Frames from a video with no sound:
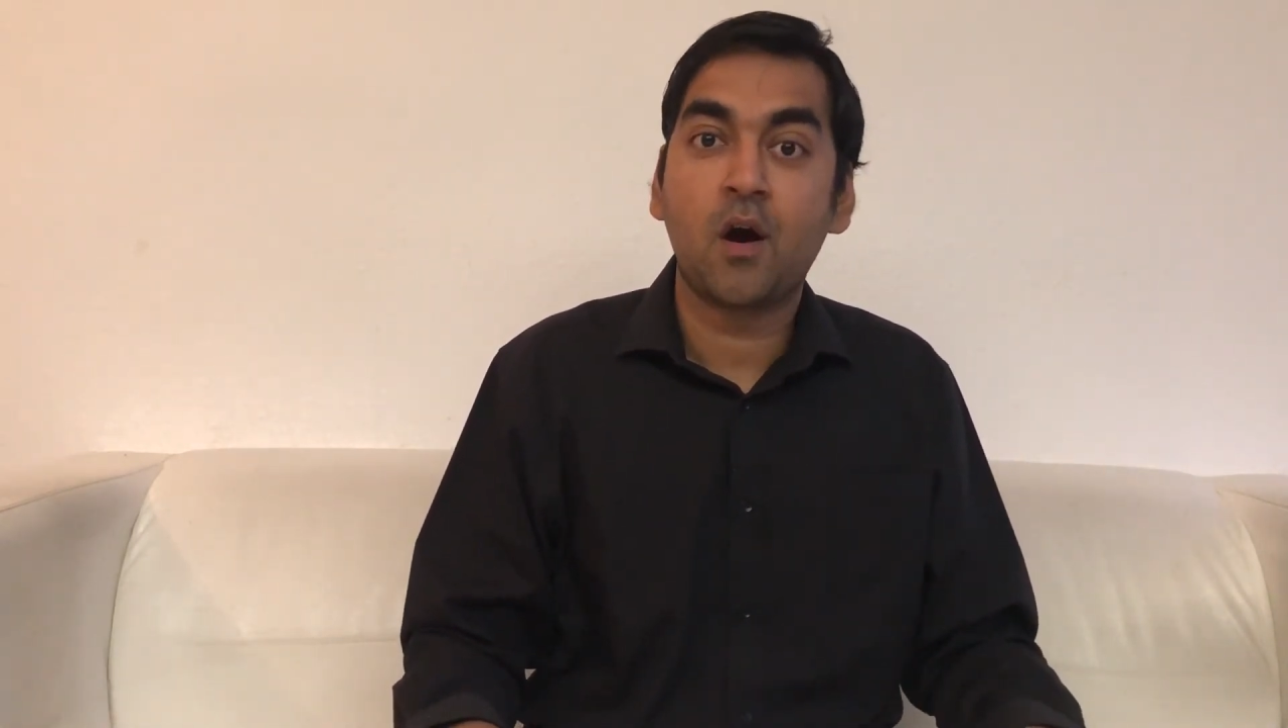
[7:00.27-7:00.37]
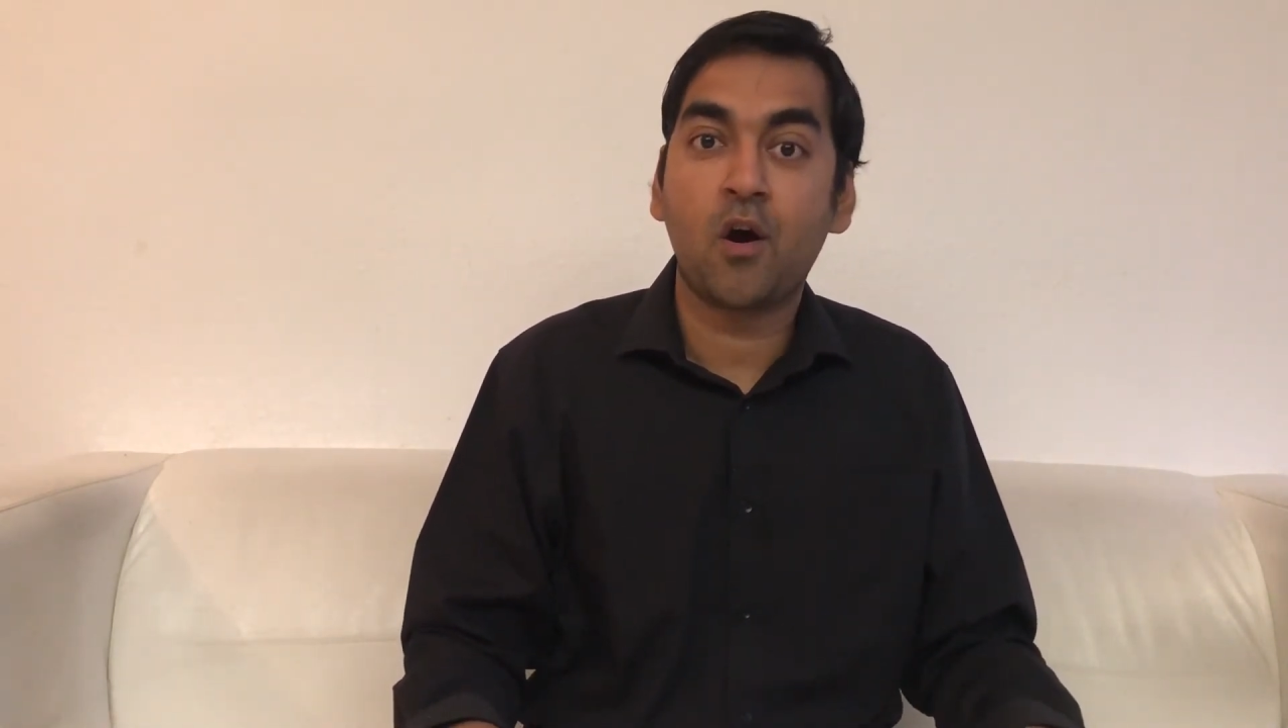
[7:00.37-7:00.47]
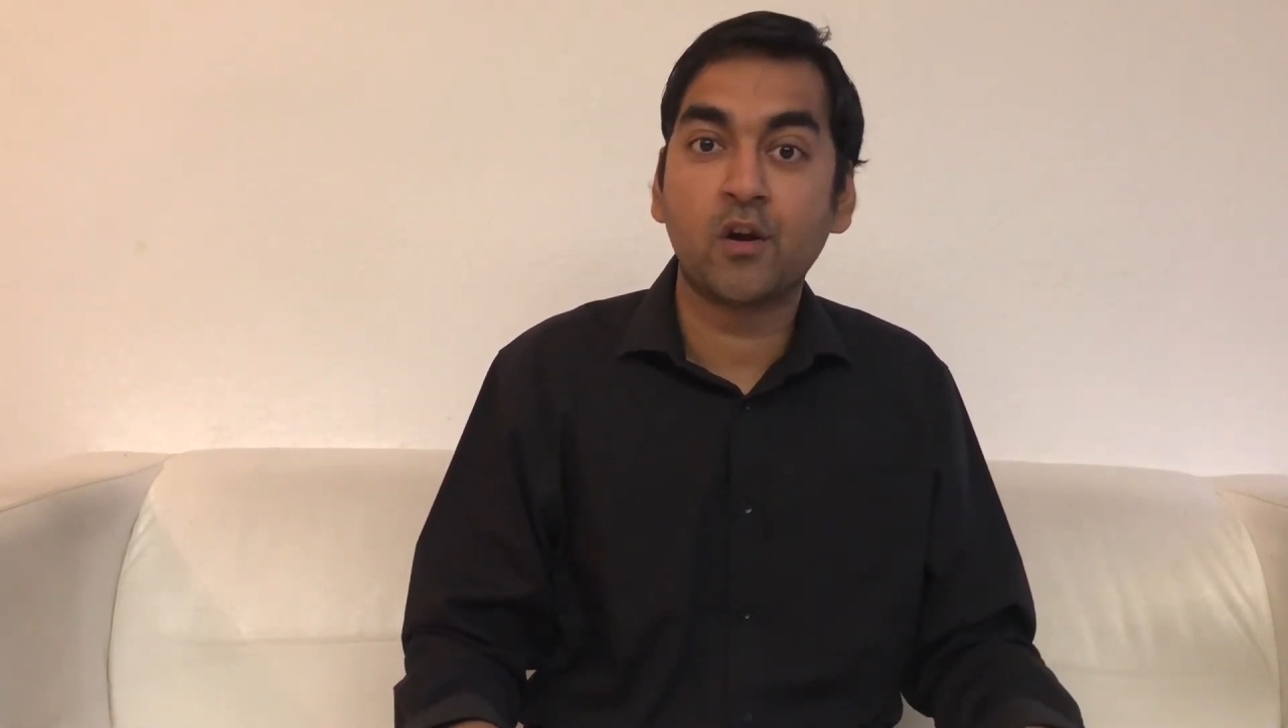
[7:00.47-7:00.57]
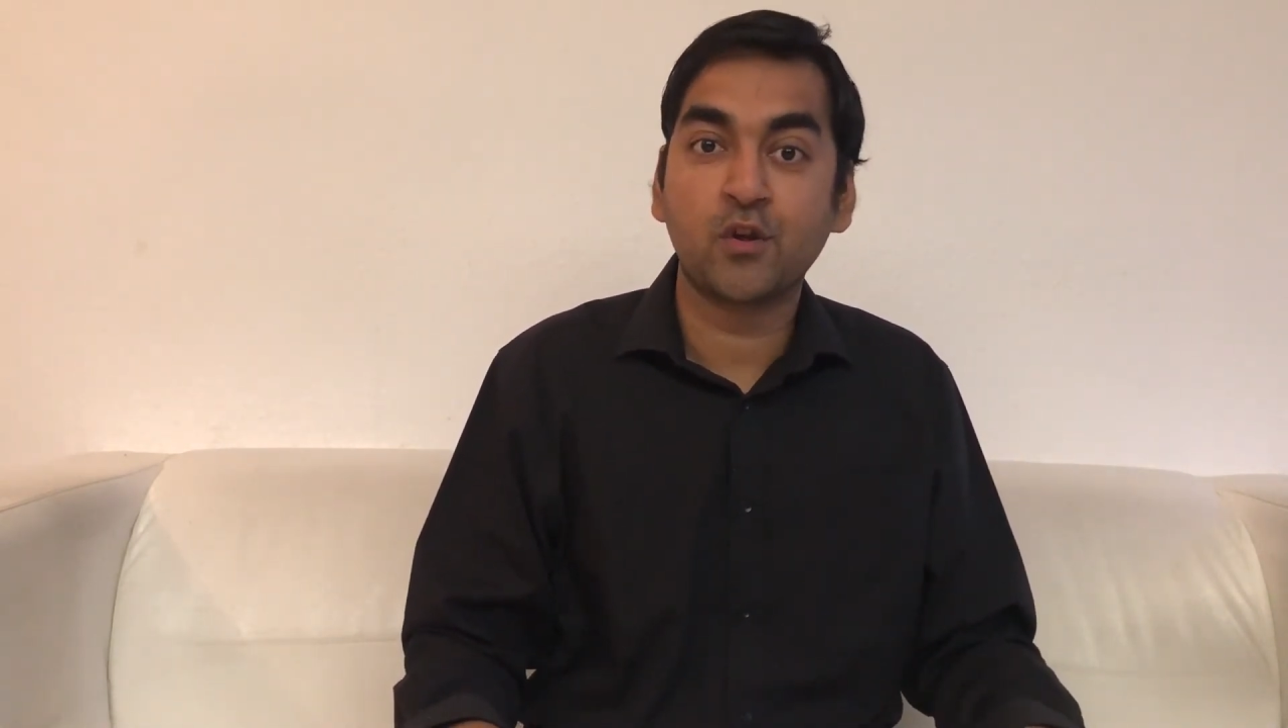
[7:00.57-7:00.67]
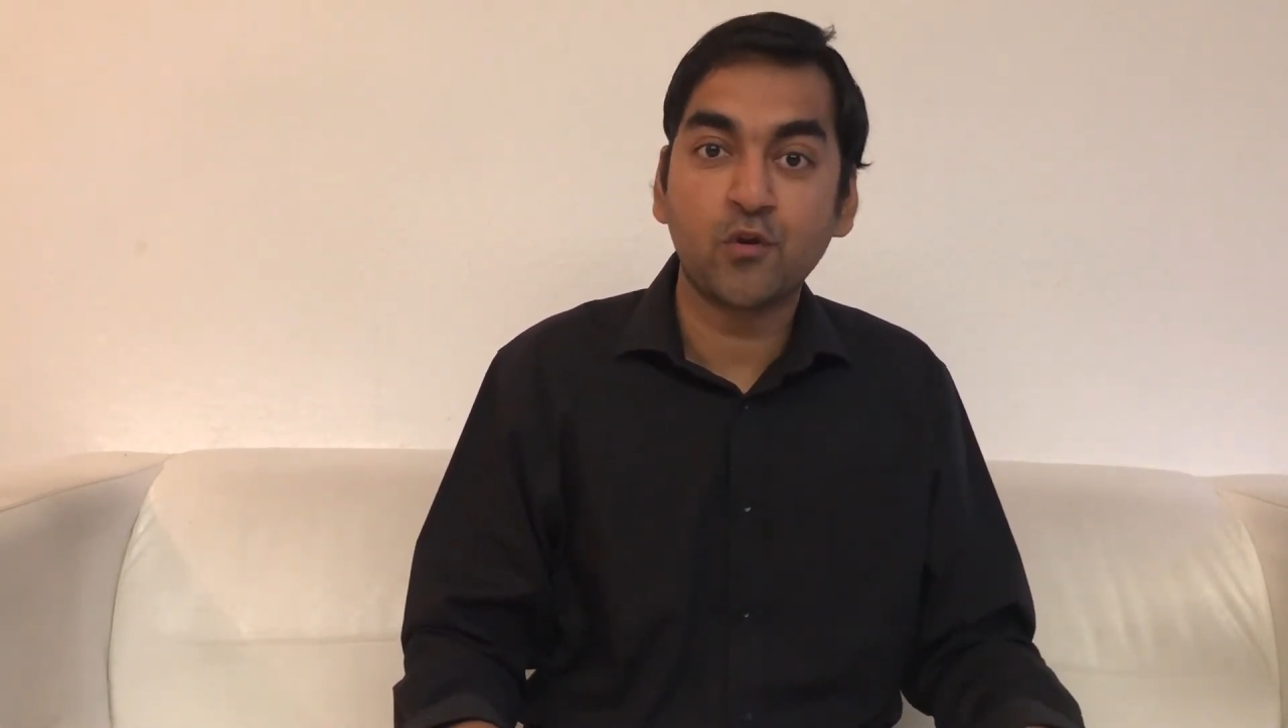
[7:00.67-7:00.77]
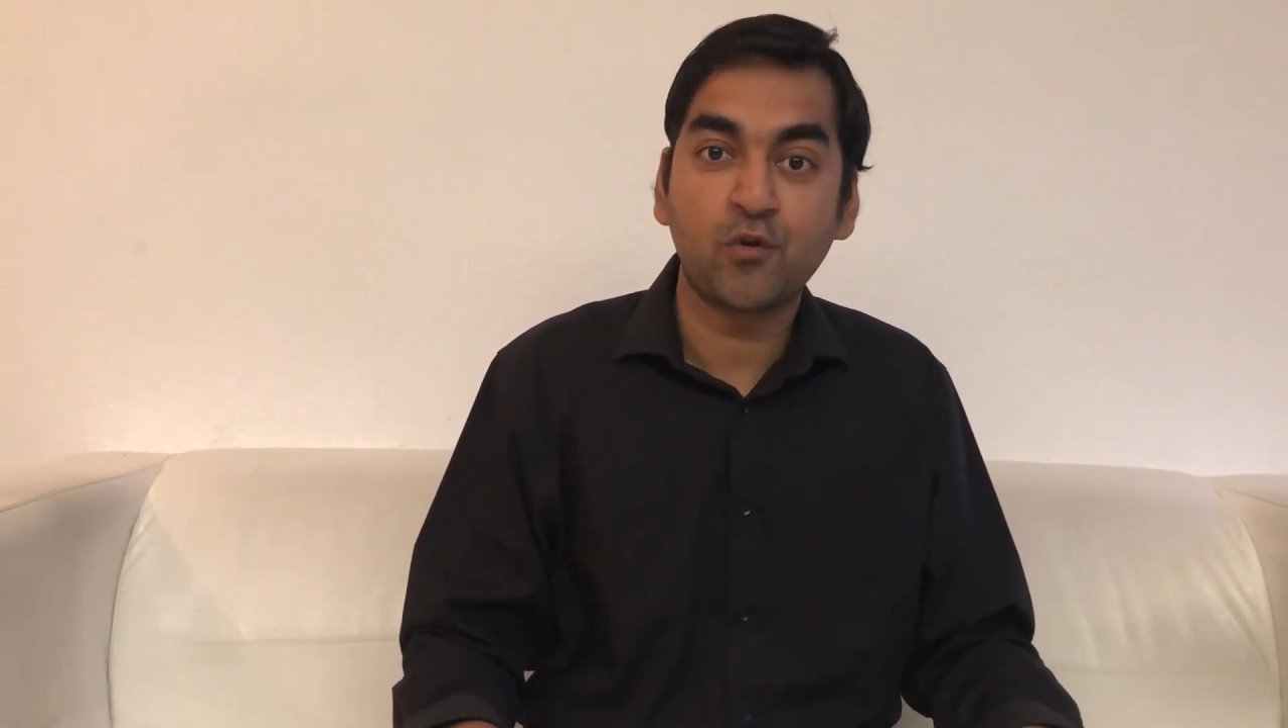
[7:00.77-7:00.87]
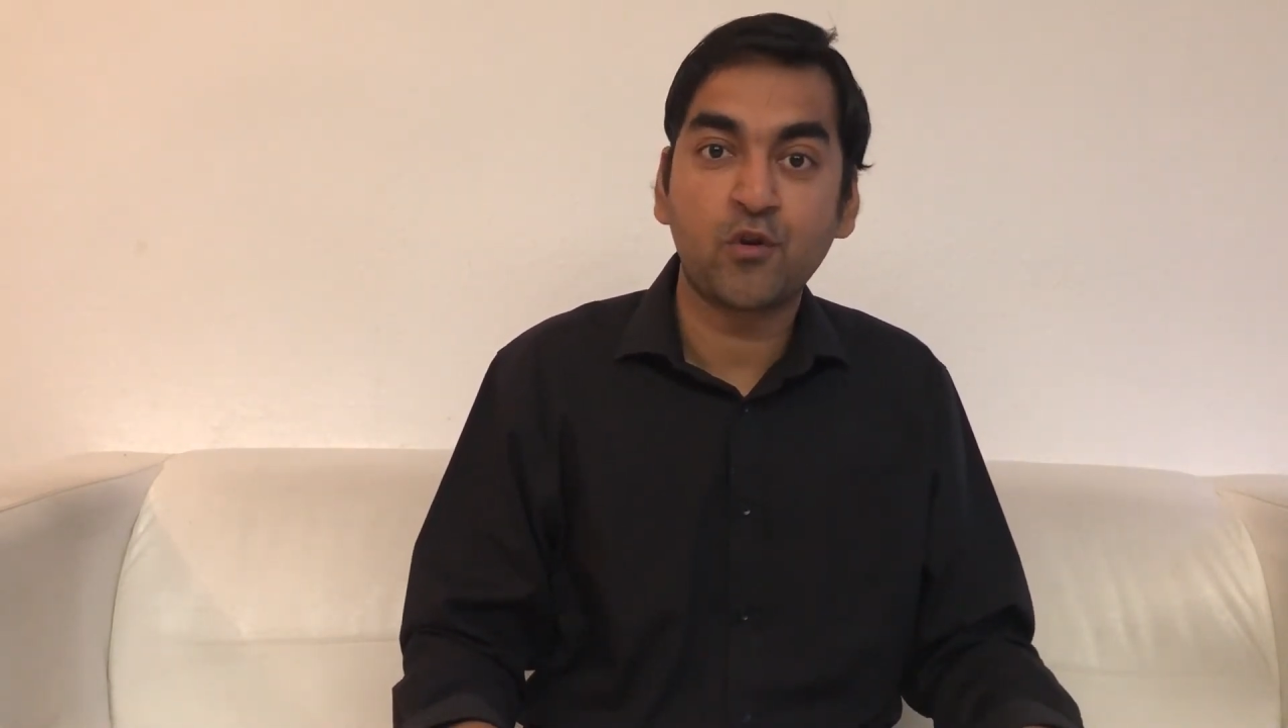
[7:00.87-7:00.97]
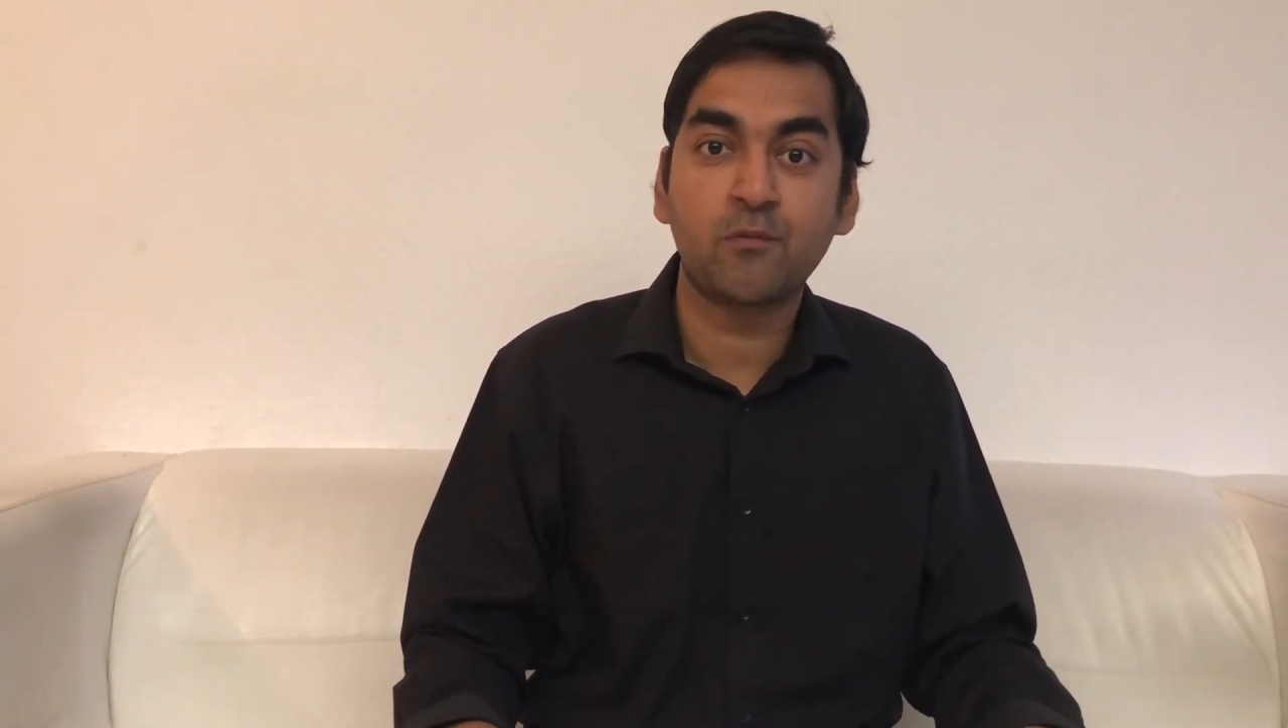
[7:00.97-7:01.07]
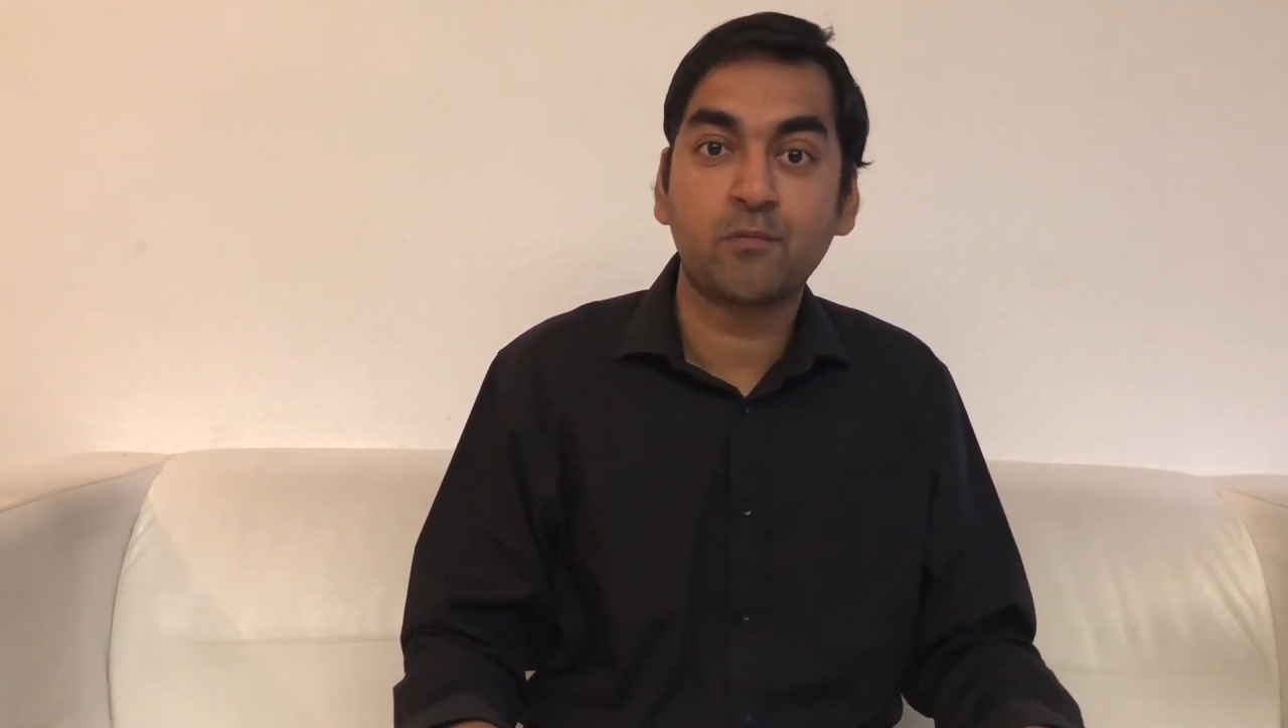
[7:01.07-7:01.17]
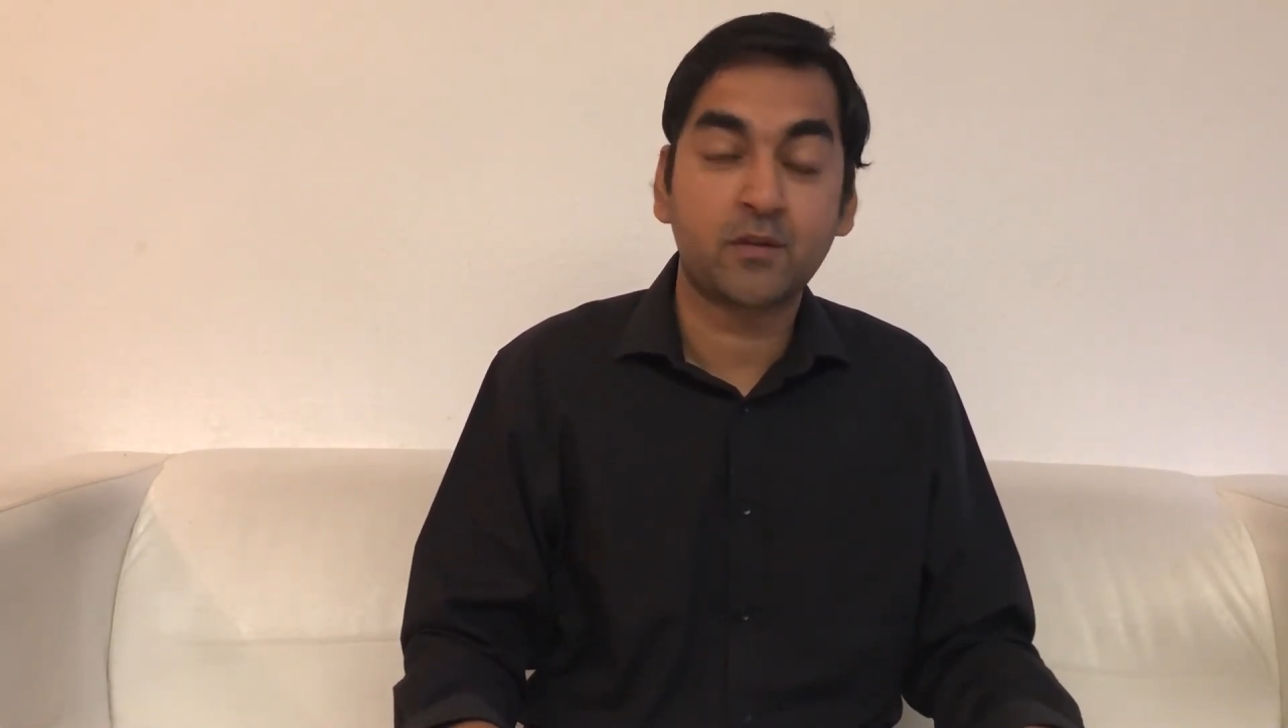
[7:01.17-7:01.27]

on YouTube,